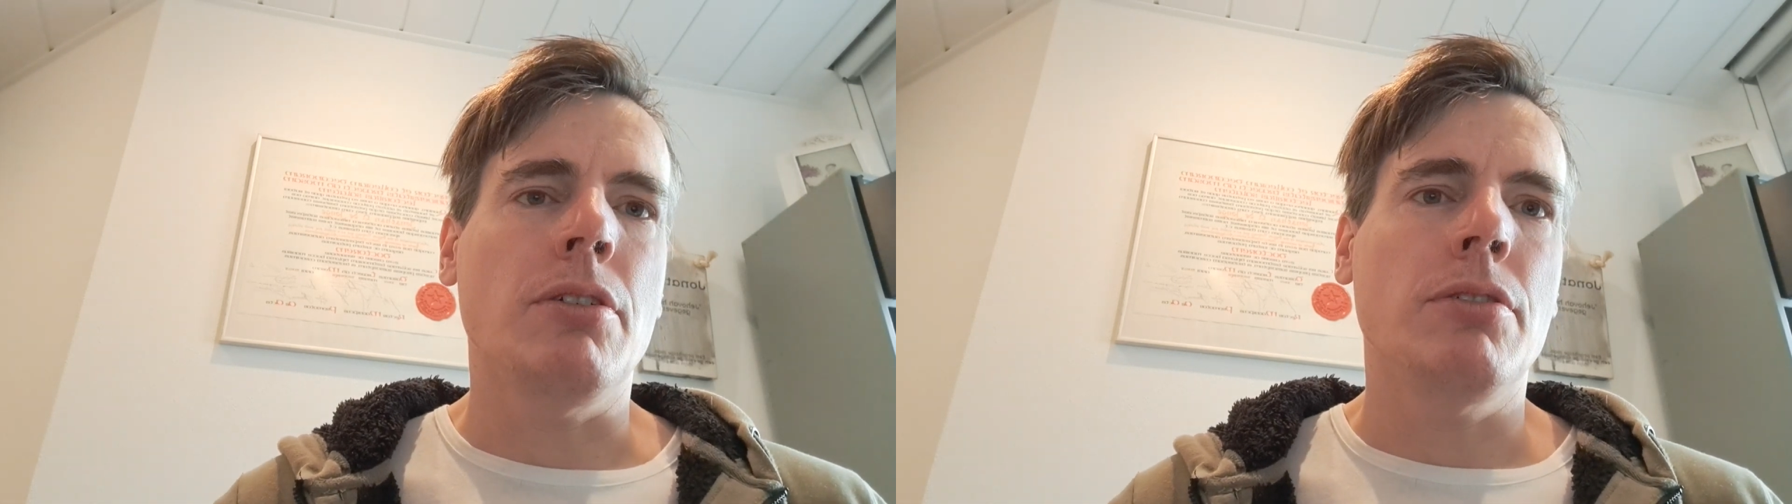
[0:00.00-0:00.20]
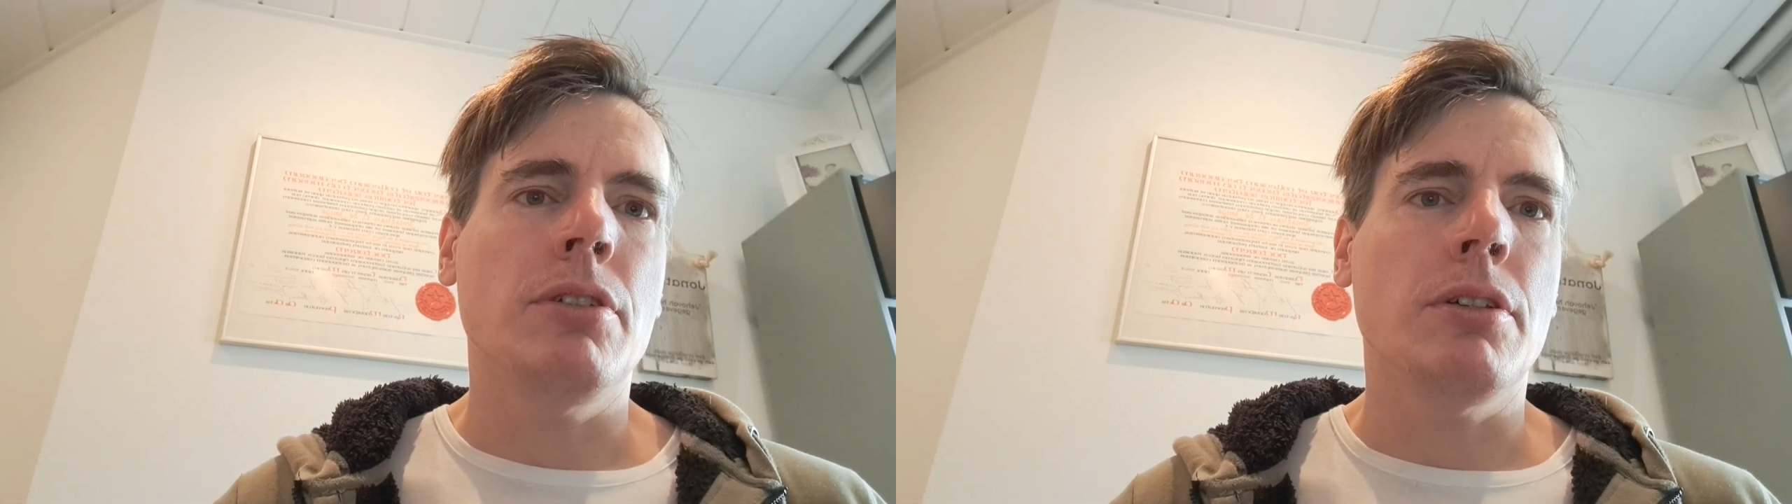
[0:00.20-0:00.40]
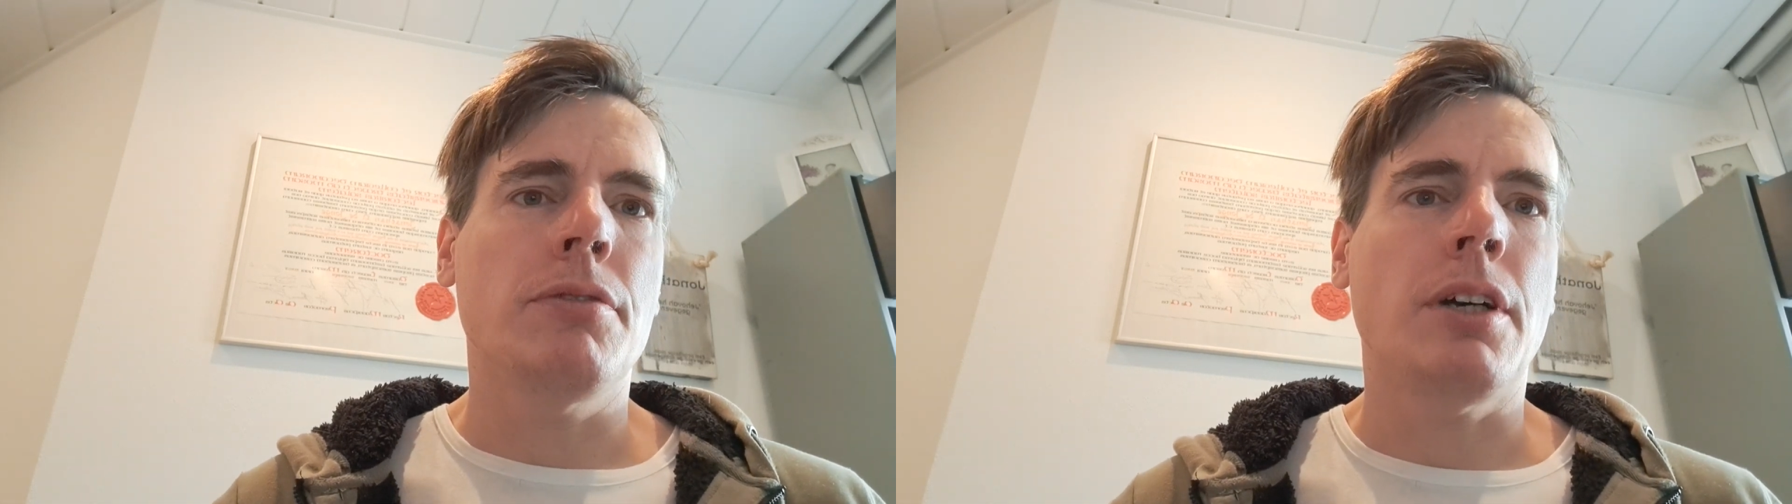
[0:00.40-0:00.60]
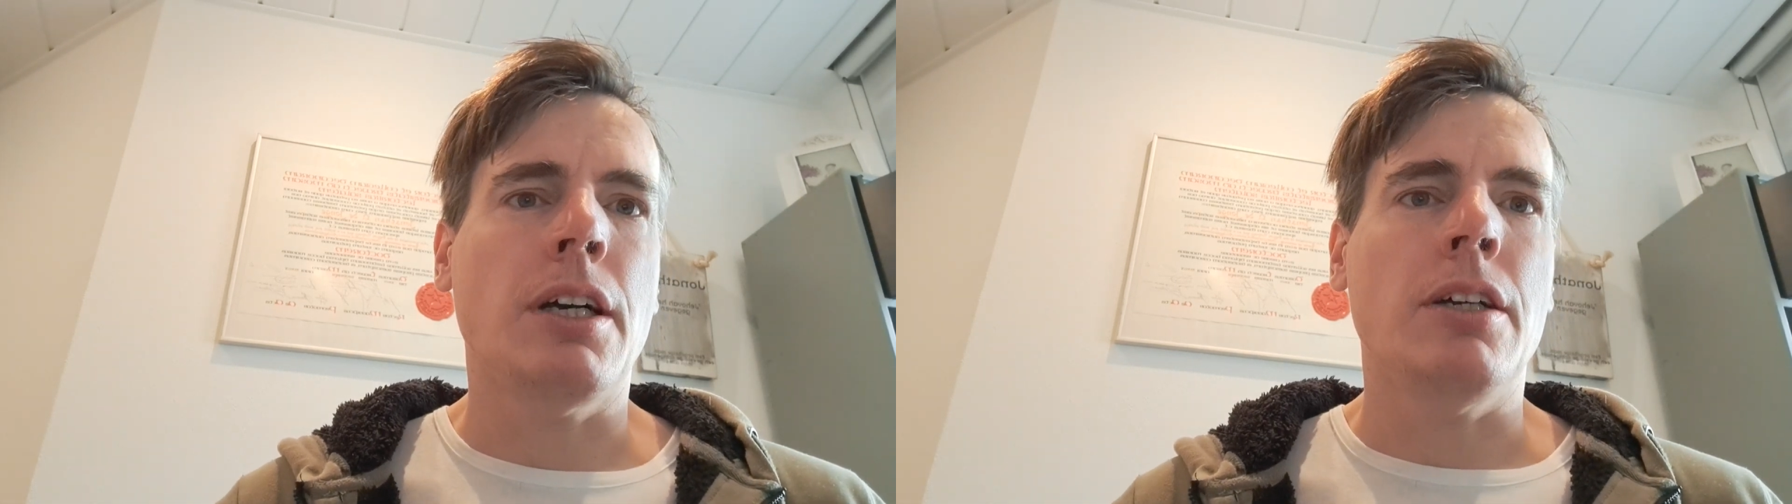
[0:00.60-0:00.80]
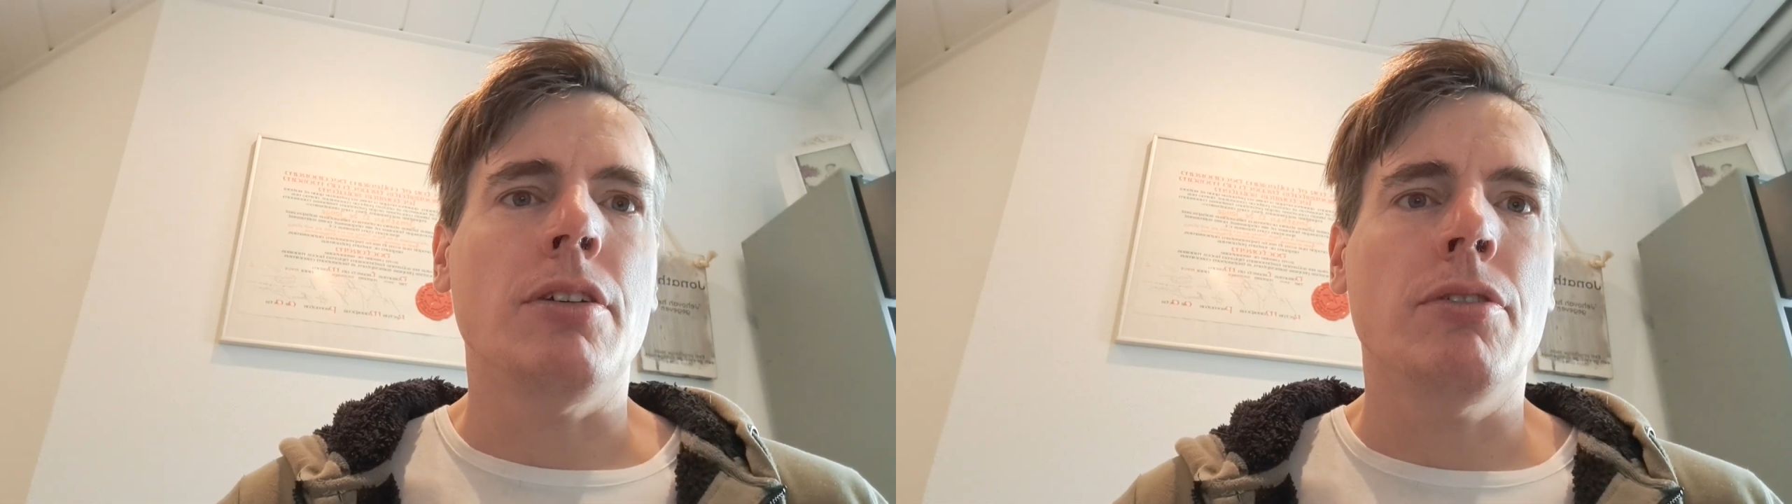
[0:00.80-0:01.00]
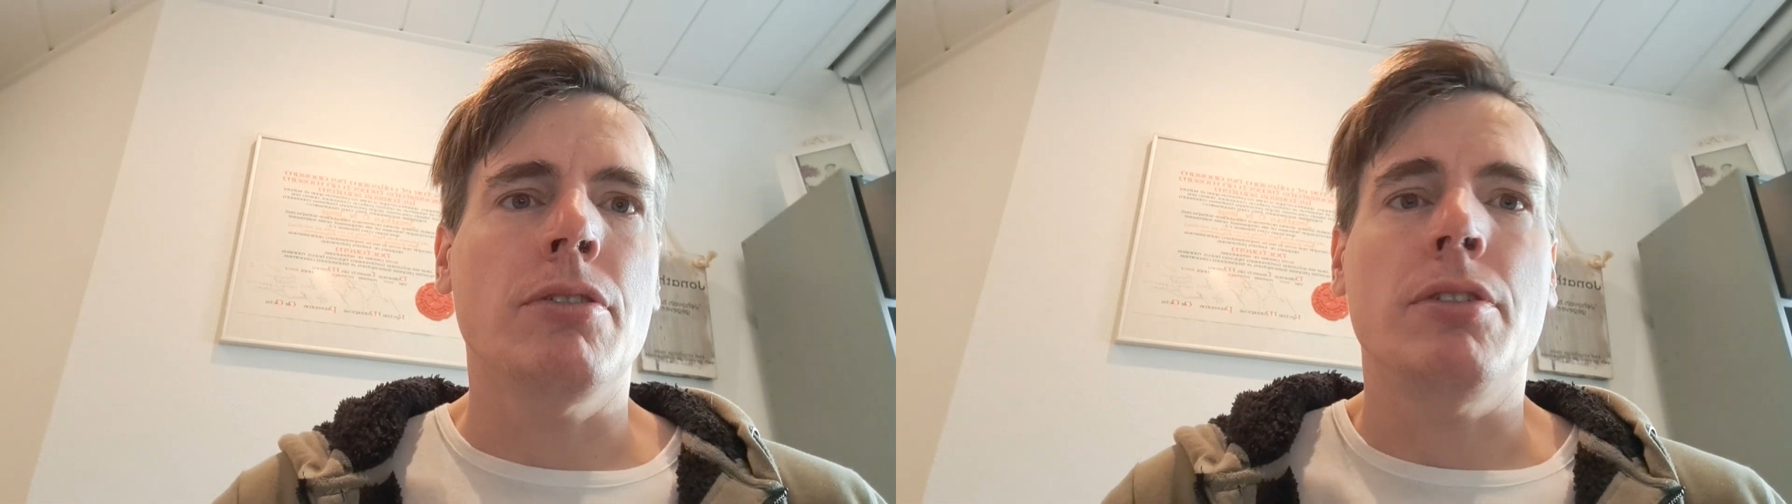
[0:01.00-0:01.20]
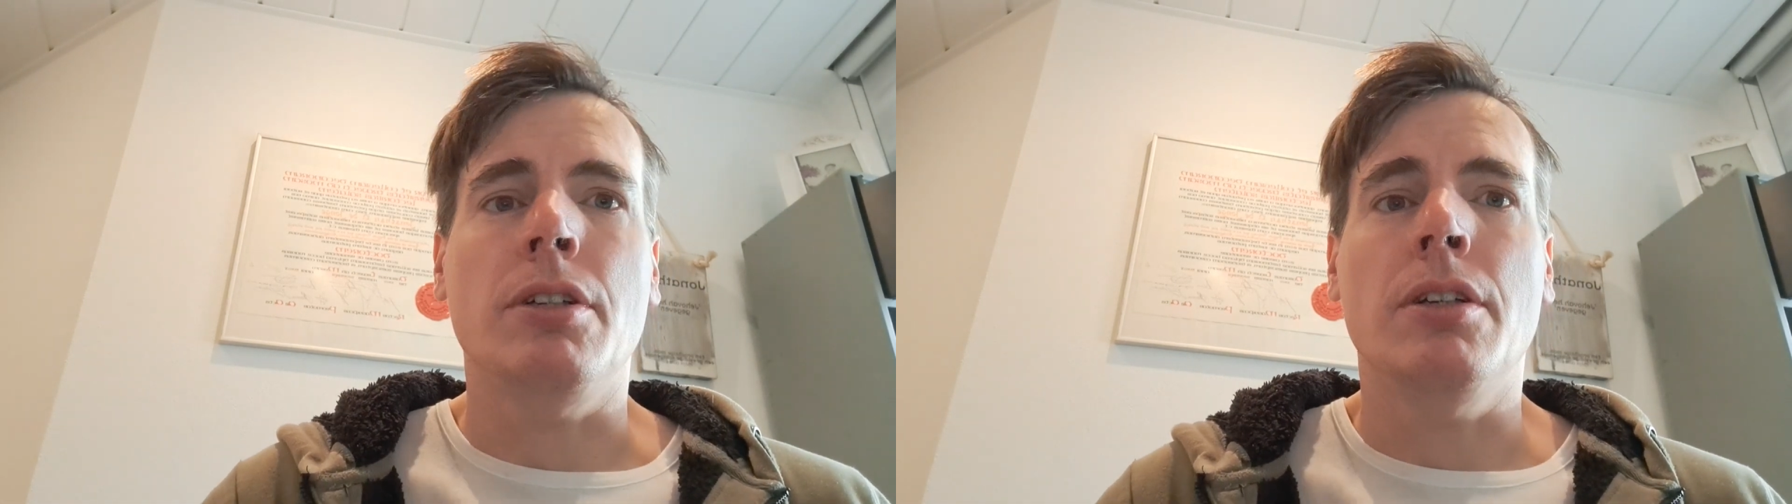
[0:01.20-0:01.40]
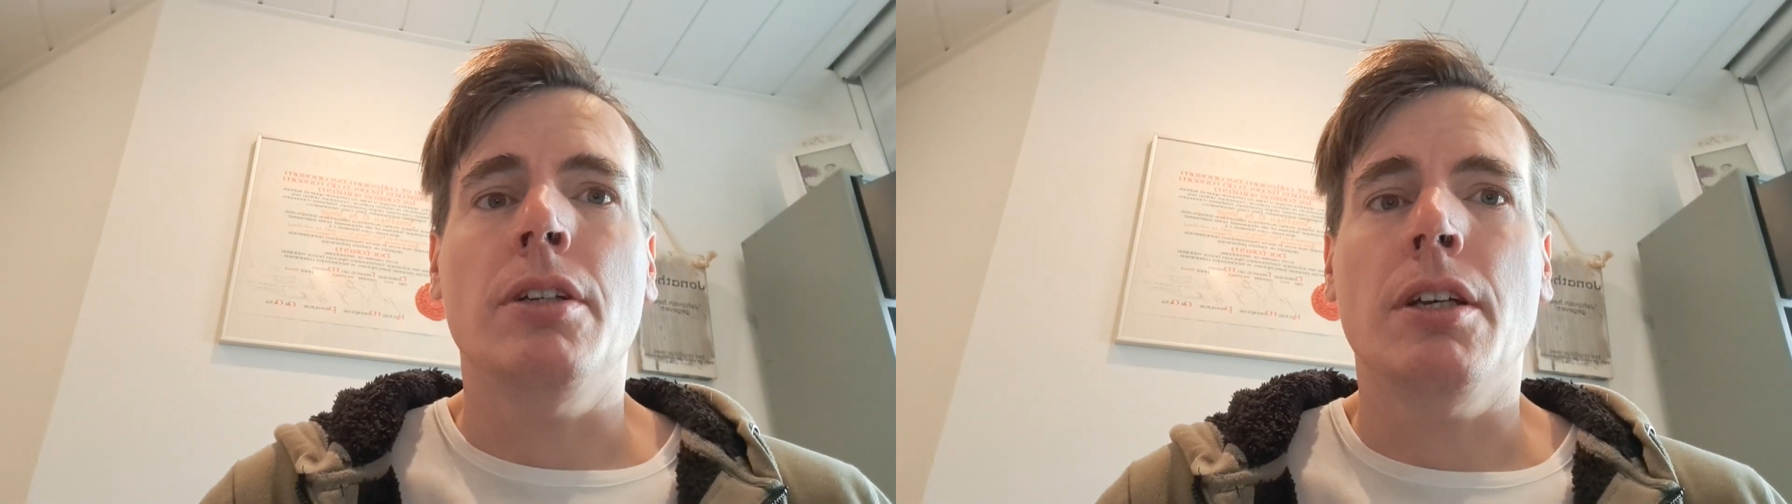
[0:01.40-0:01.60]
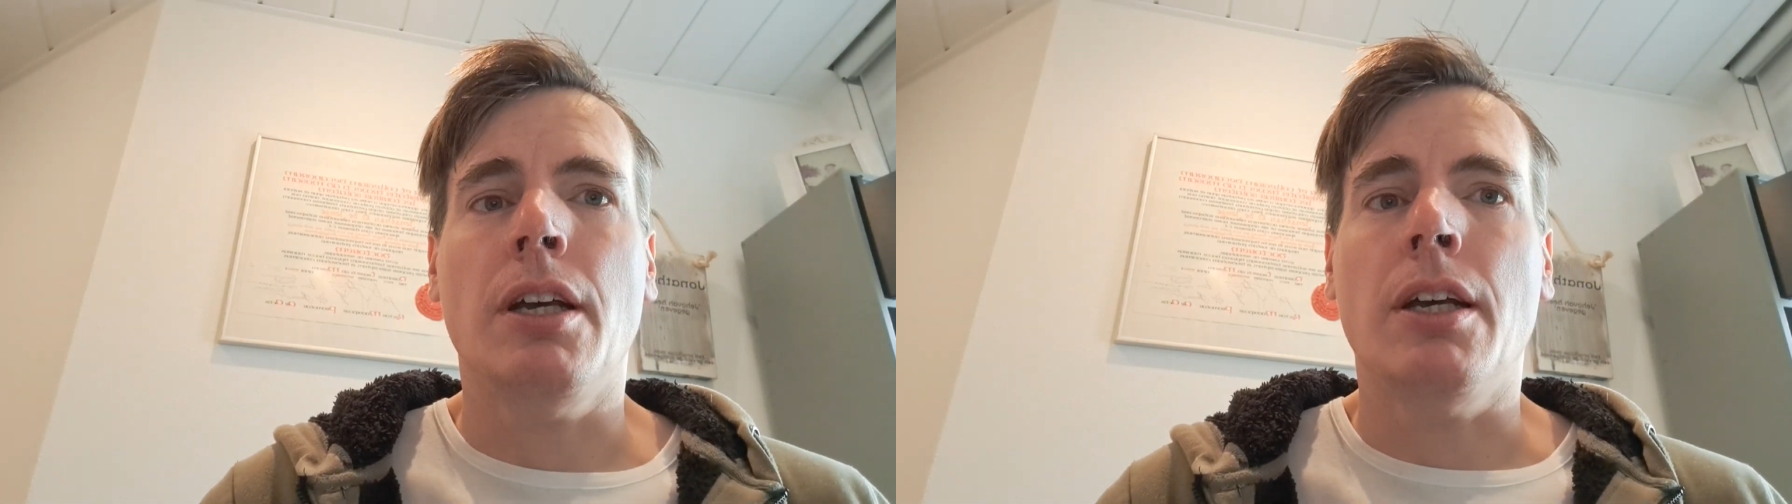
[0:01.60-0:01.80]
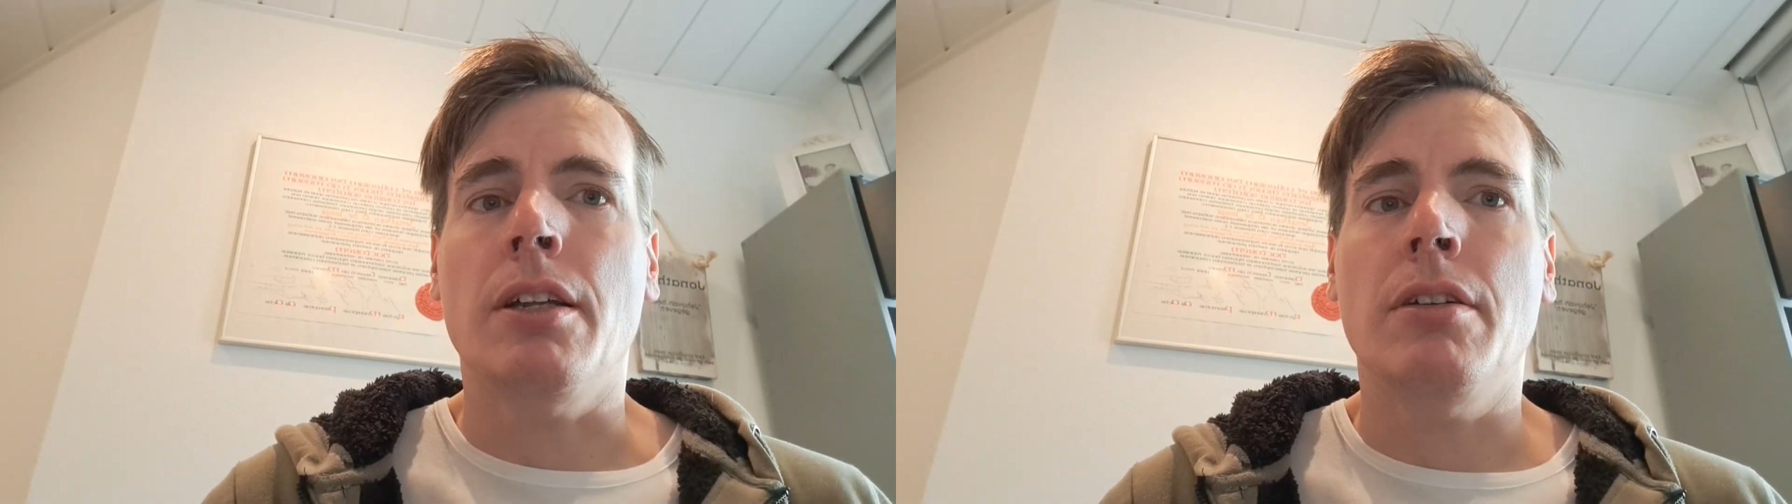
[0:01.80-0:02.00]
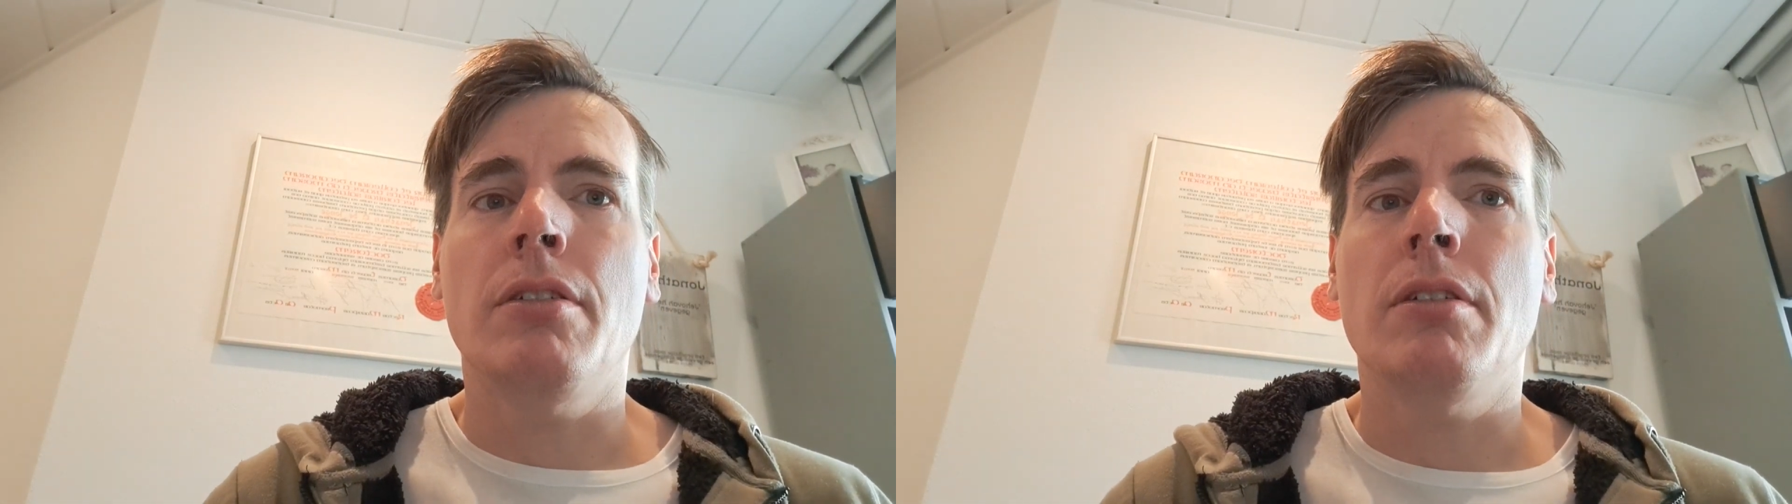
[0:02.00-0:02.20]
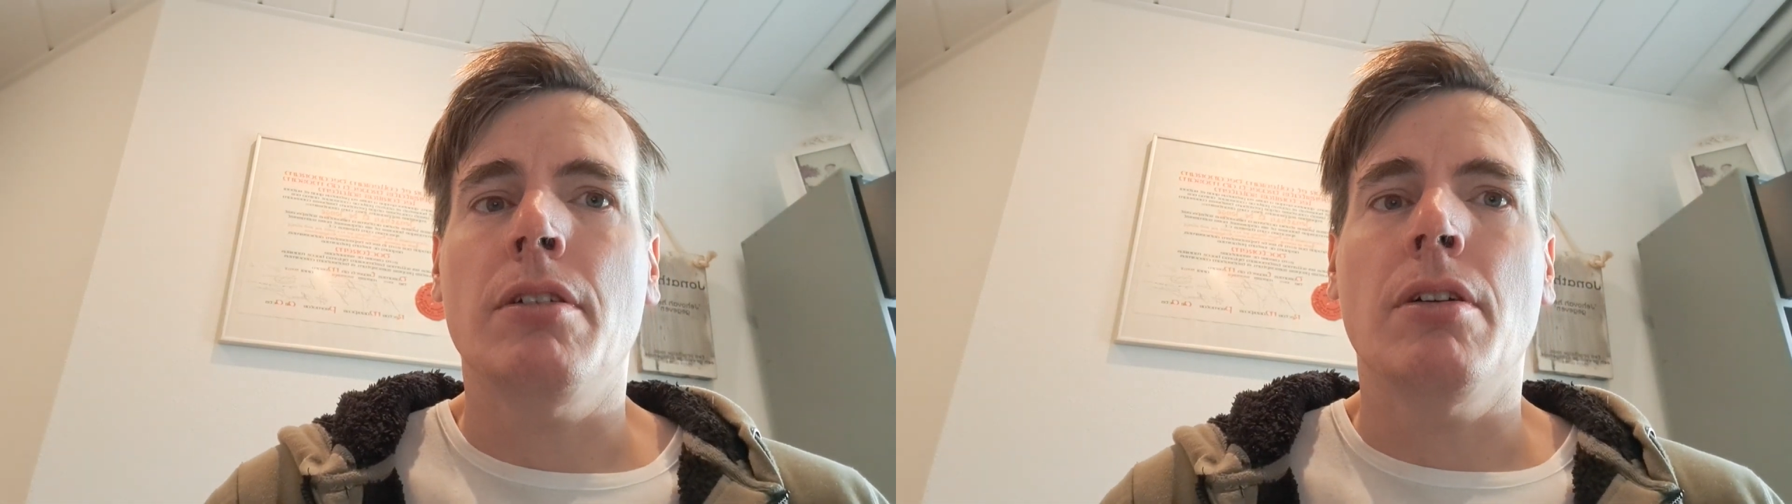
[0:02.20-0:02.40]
you still have the I30N